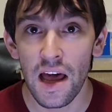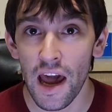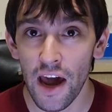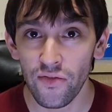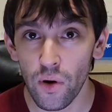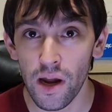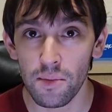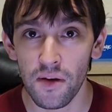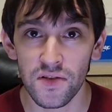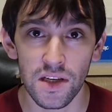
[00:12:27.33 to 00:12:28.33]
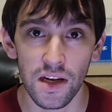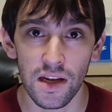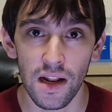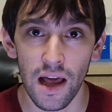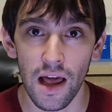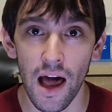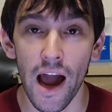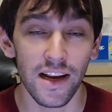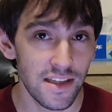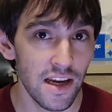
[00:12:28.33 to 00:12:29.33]
After I MFC'd it,
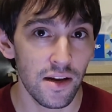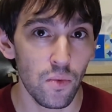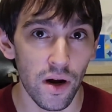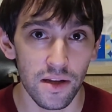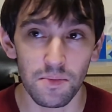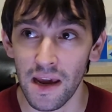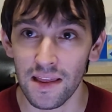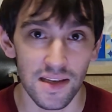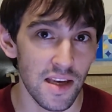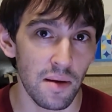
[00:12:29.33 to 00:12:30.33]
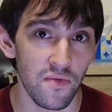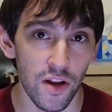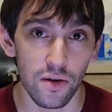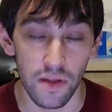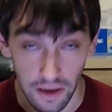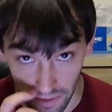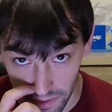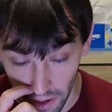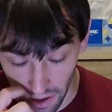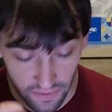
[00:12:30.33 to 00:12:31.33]
I did want to make the same video that you
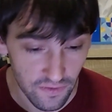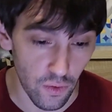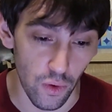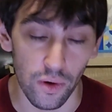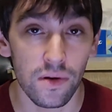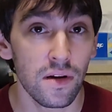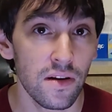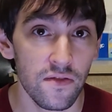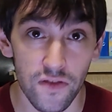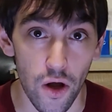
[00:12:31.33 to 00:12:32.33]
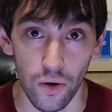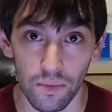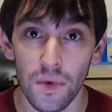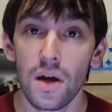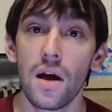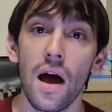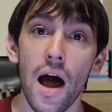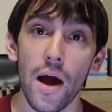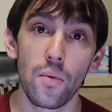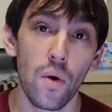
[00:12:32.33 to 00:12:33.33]
saw for Flow.
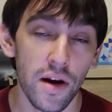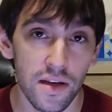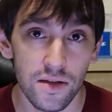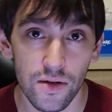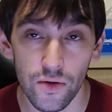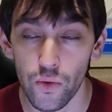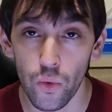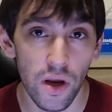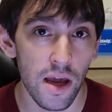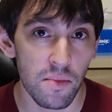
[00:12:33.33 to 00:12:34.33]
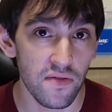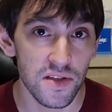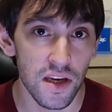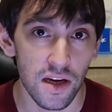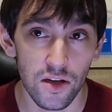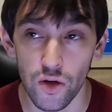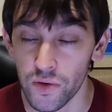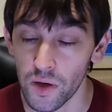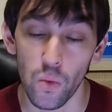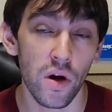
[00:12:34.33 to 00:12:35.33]
I wanted to re-MFC it
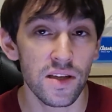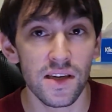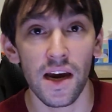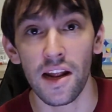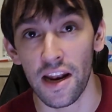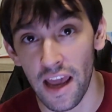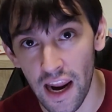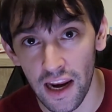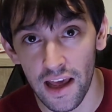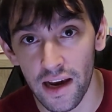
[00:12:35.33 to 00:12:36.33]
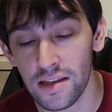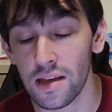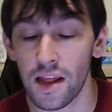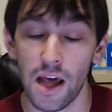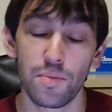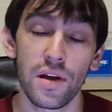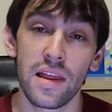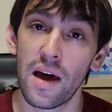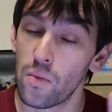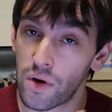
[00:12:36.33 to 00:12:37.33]
using one side on 8x and then I play
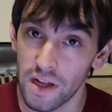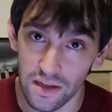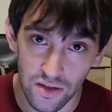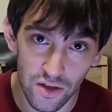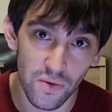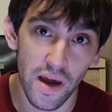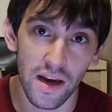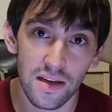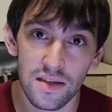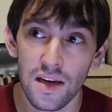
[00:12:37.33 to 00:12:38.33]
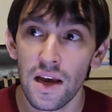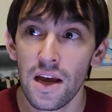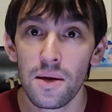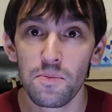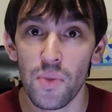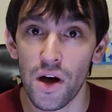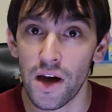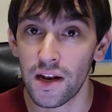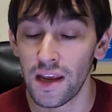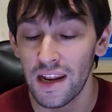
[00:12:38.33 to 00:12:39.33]
that one on 2x,
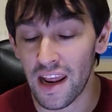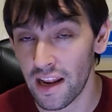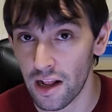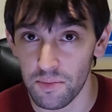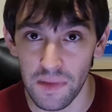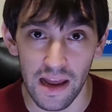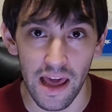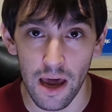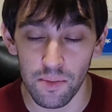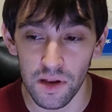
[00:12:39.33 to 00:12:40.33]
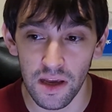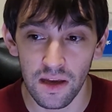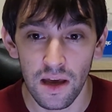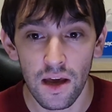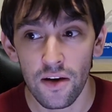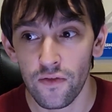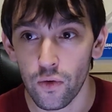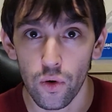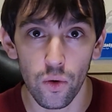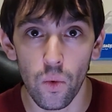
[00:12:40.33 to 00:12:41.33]
but it ended up not happening.
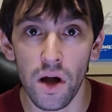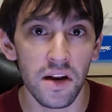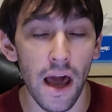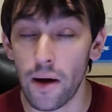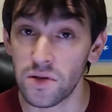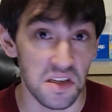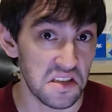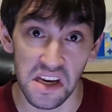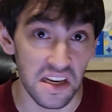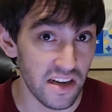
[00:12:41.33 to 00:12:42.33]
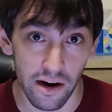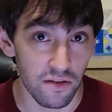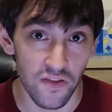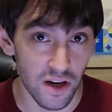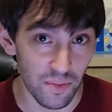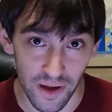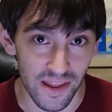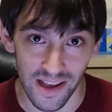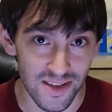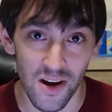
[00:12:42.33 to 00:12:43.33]
For one, I was just sick and tired of fucking playing
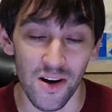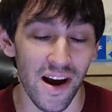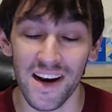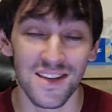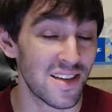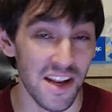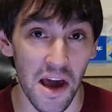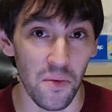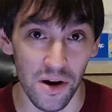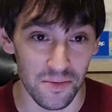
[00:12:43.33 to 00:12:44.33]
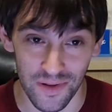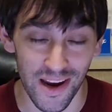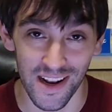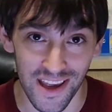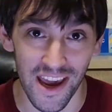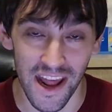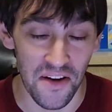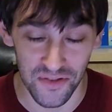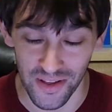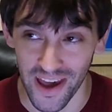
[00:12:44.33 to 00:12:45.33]
that song. I just did not want to play it again
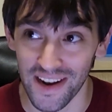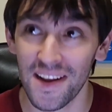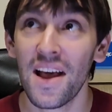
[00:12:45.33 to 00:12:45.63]
after that.